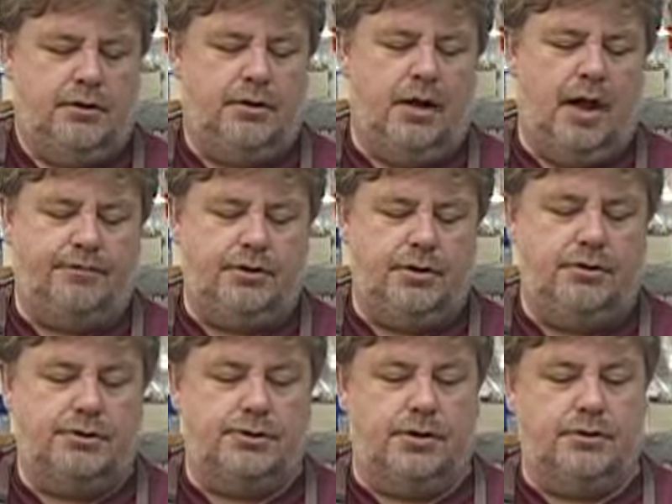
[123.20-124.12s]
you'll have to
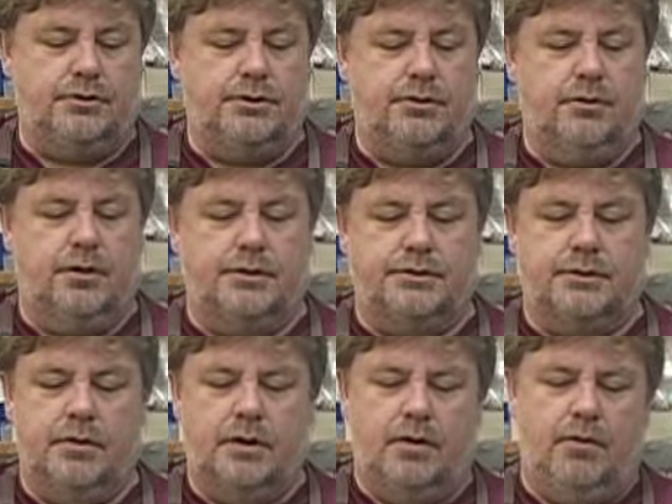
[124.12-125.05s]
use certain
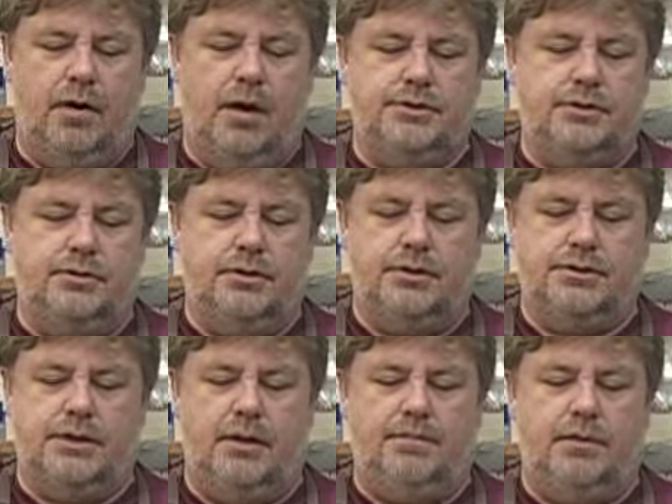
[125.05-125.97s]
tools. We also do the
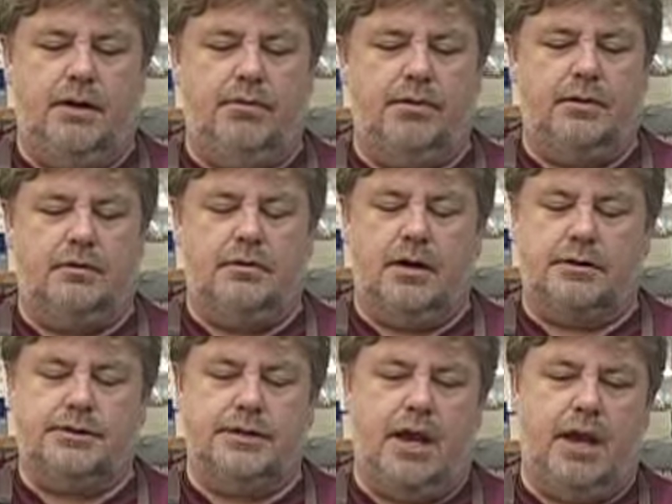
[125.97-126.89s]
same thing with the
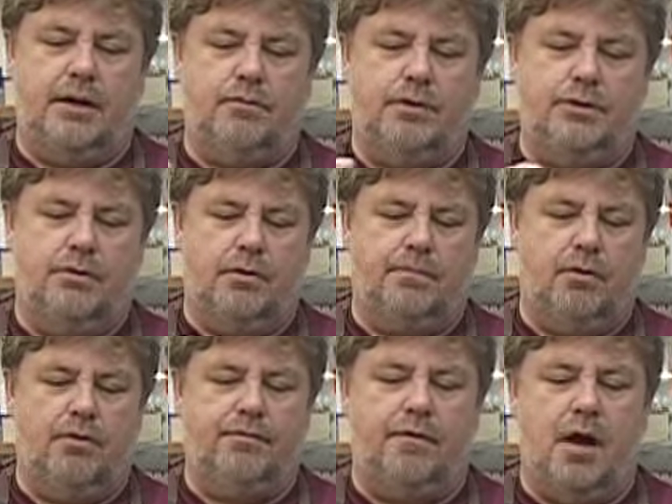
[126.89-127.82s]
duck's head. We do a
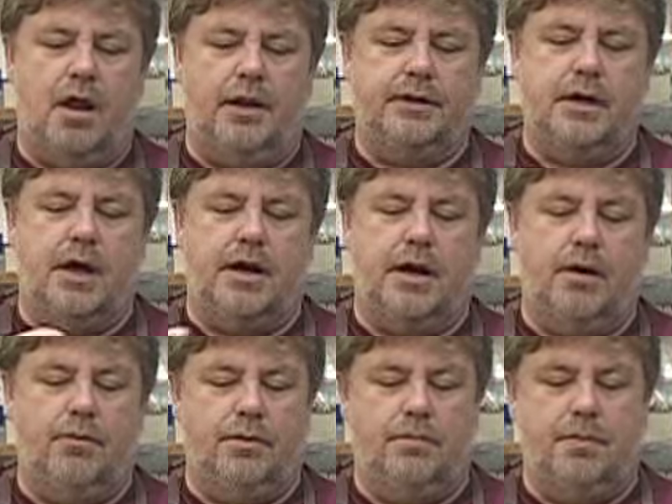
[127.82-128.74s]
profile and cut it
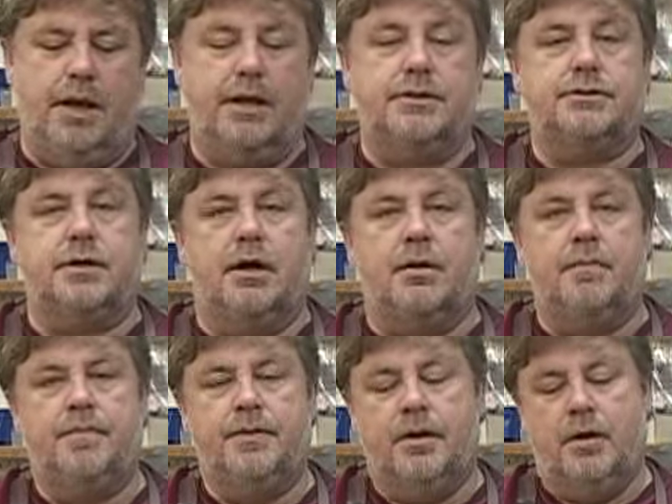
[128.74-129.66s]
out with a bandsaw.
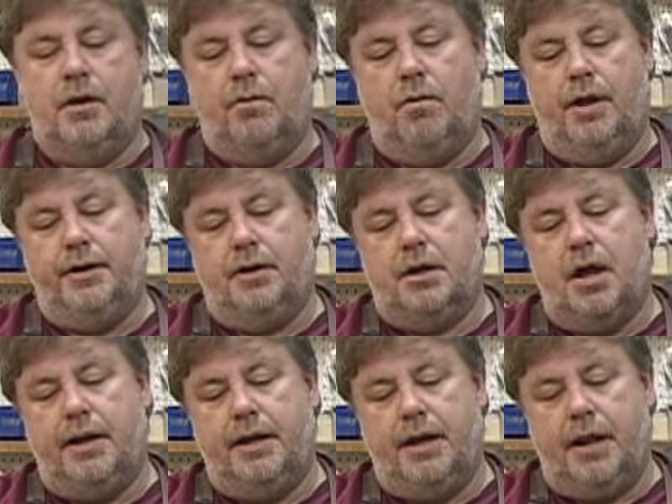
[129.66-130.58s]
While you're
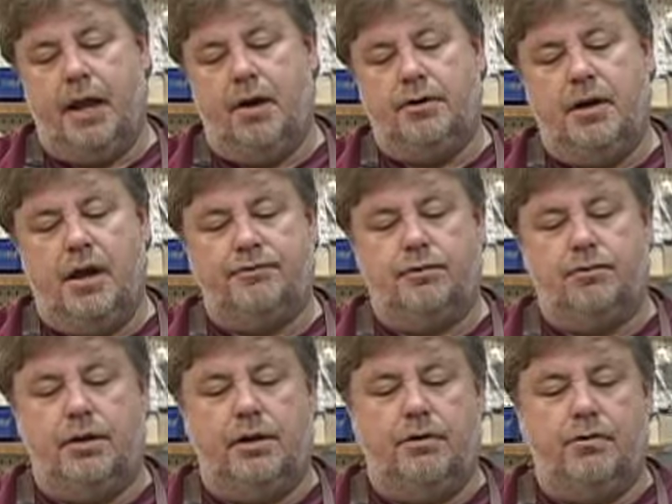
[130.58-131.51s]
cutting it out, you have to
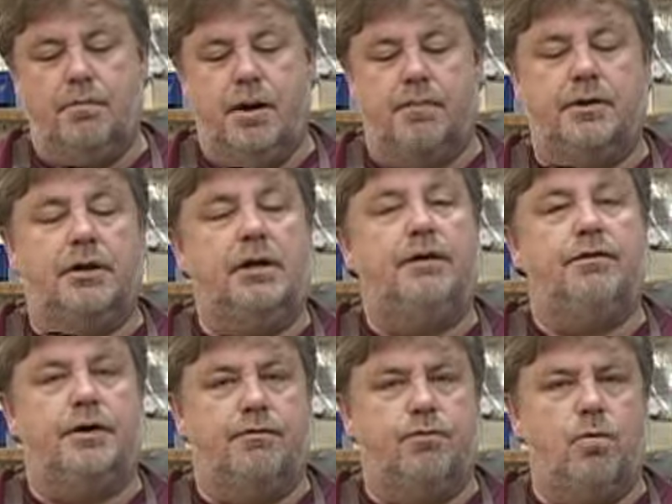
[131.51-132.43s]
really remember to
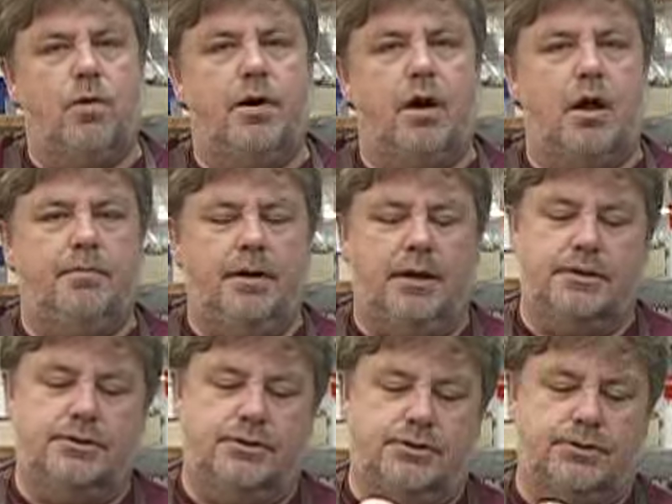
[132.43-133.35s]
leave enough wood on
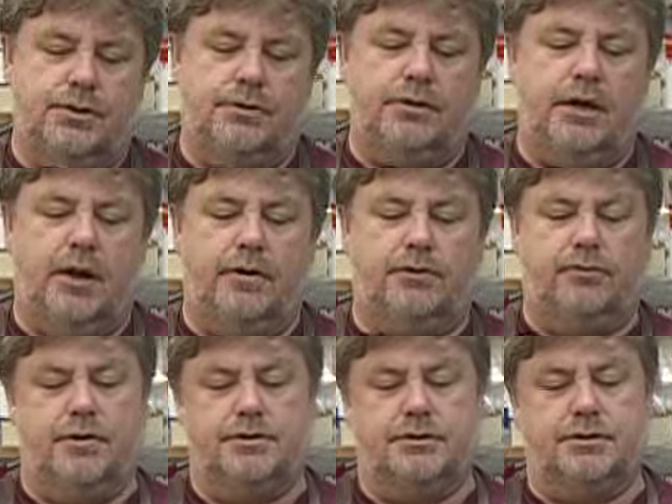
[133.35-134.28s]
because there's certain
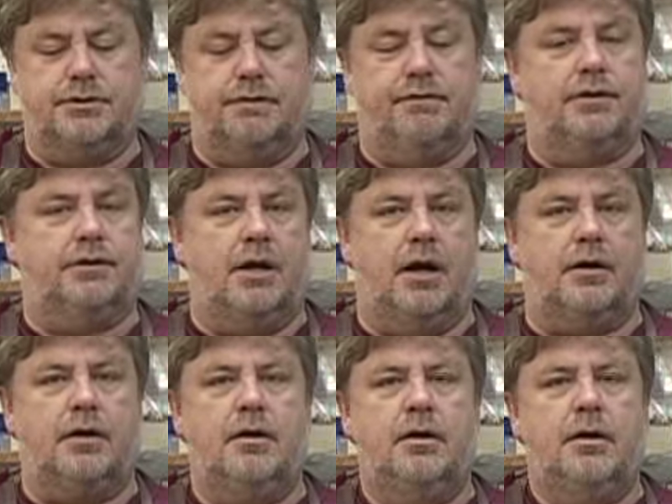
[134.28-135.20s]
characteristics of the
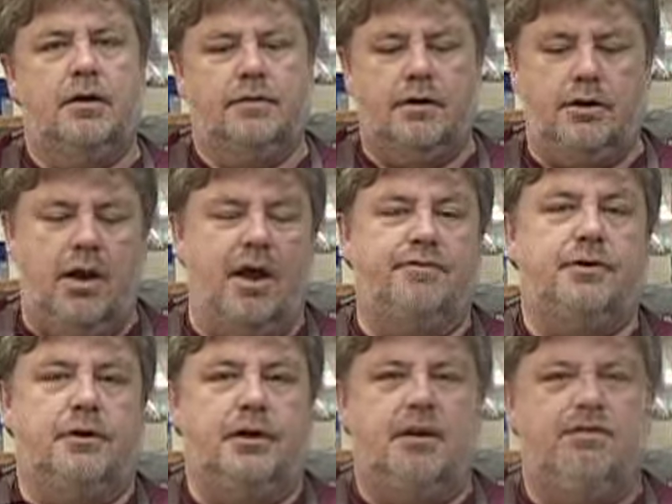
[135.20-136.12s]
duck that you have
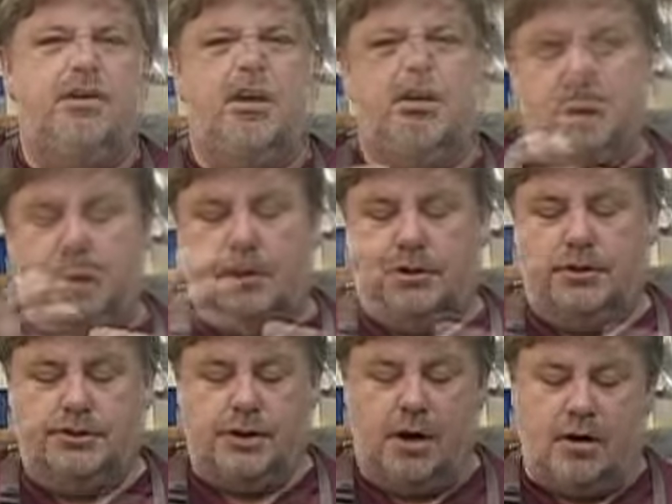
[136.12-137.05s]
to leave in.
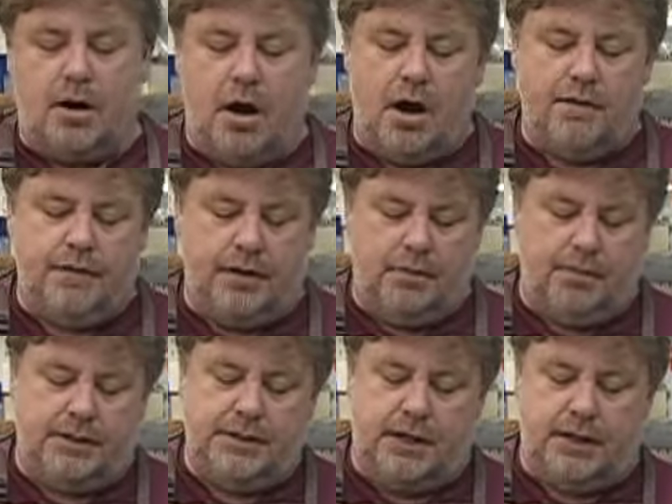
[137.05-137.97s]
You start carving it
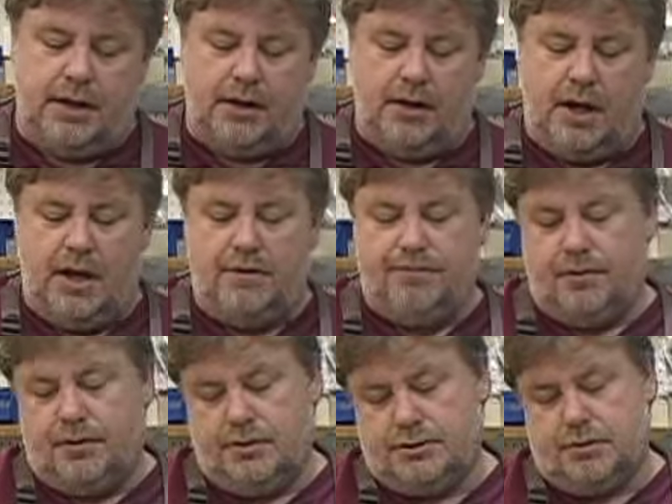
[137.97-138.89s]
by taking a knife,
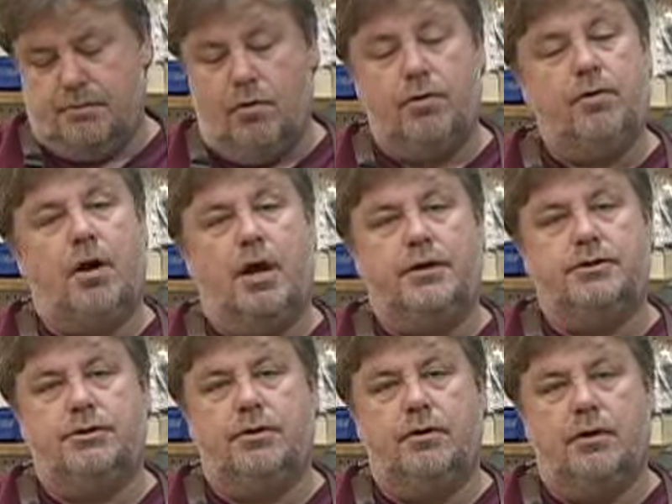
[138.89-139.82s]
or there's some
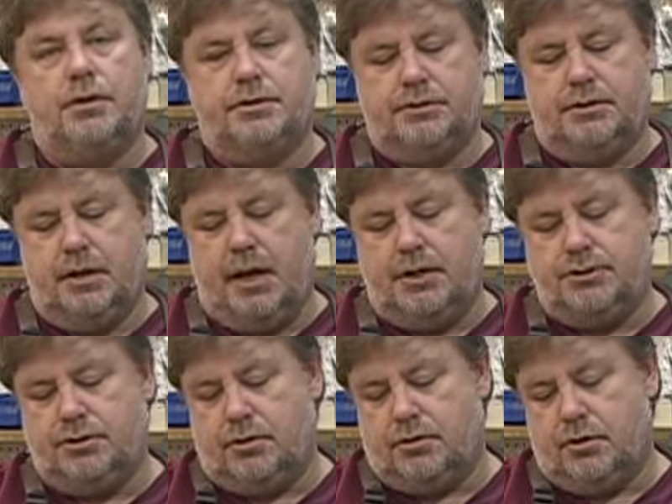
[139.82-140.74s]
motorized tools. And
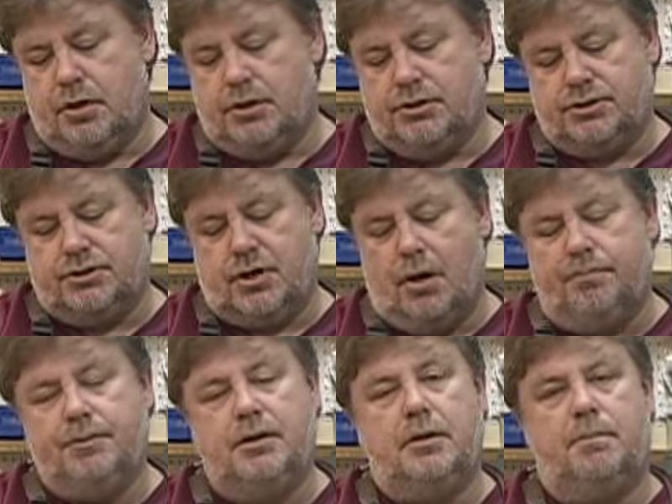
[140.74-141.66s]
as you're
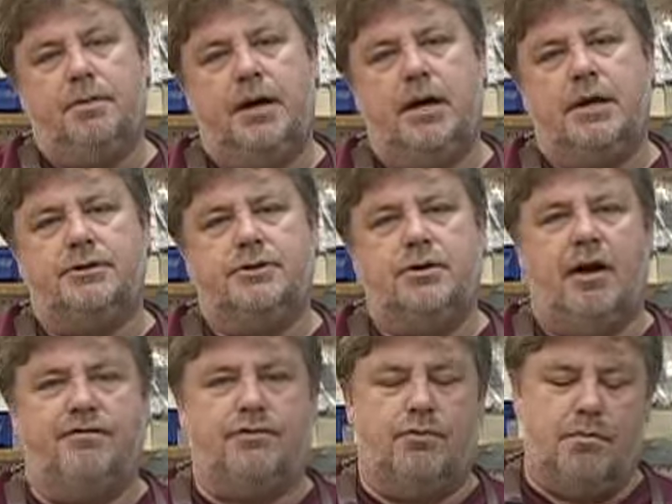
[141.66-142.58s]
sculpting the piece, you
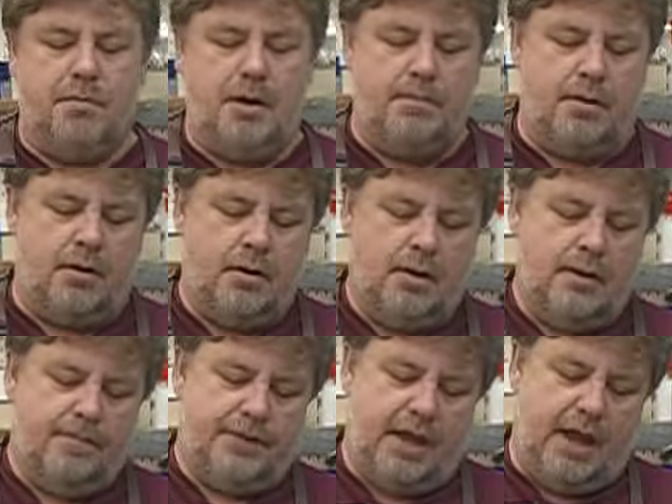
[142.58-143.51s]
have to remember
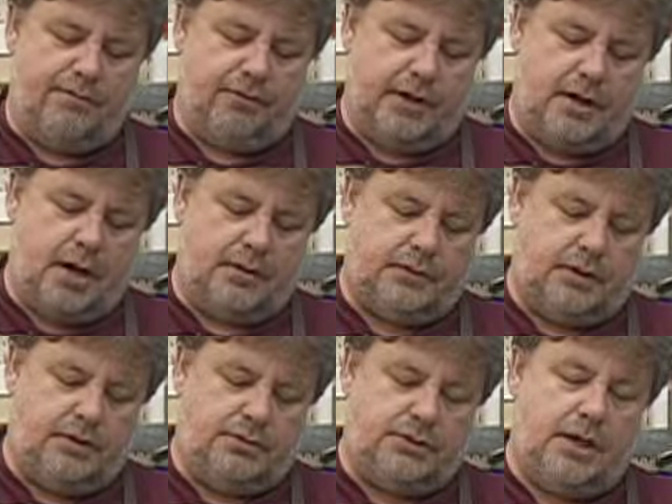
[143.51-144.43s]
every cut
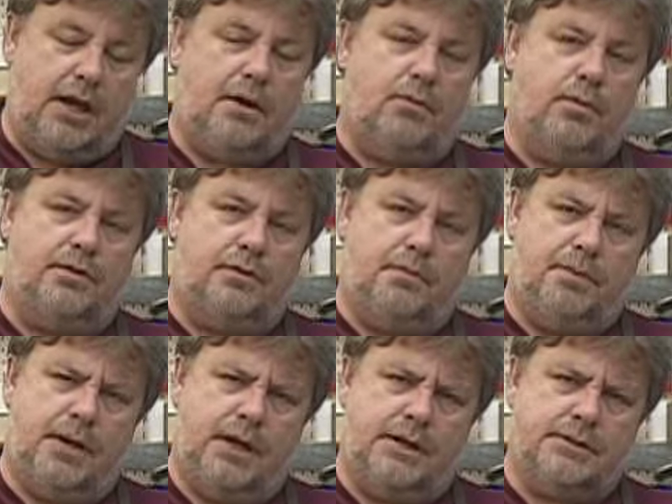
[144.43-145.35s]
that you take with the
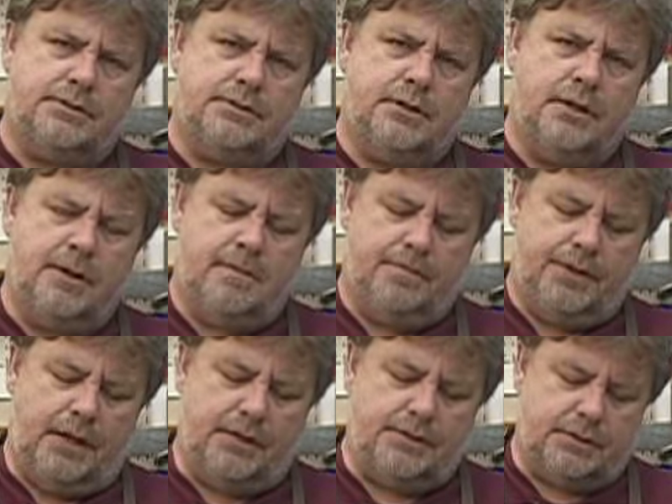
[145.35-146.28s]
piece
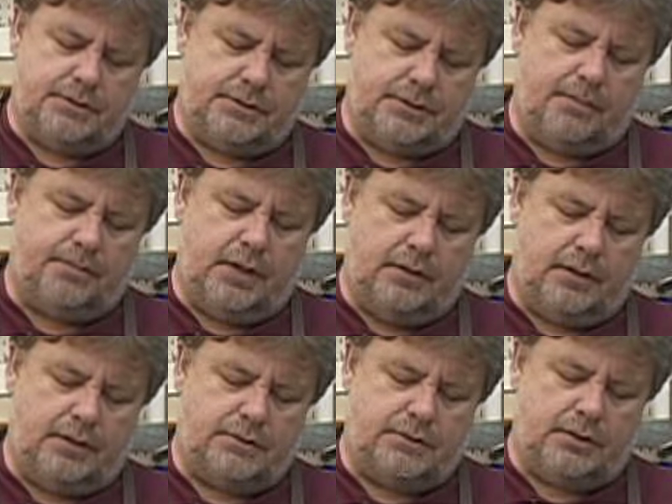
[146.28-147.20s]
is something
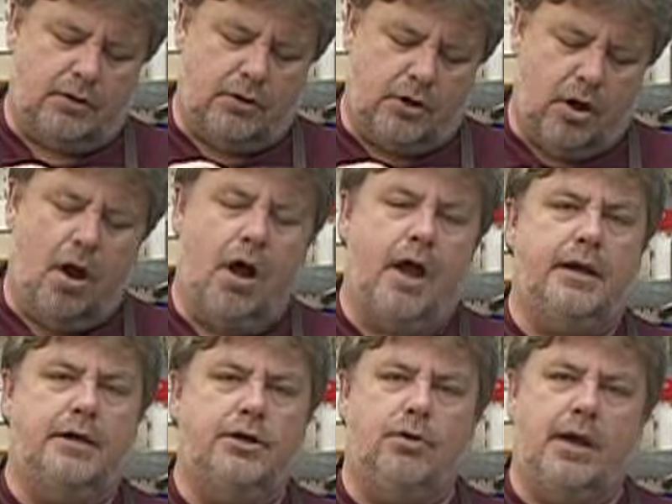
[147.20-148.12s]
that's
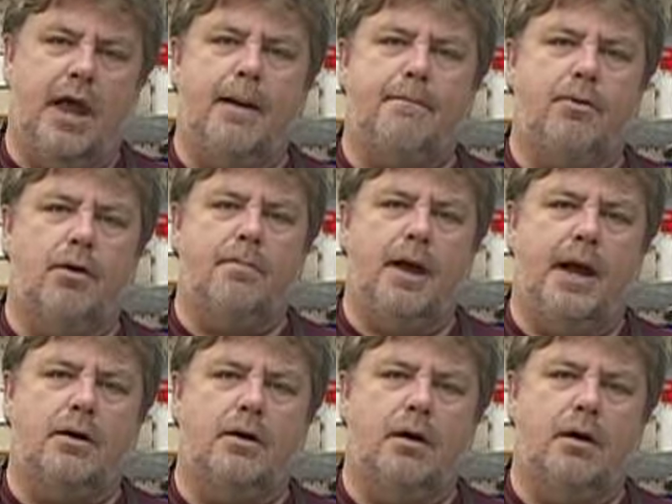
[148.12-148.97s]
gone and you can't put back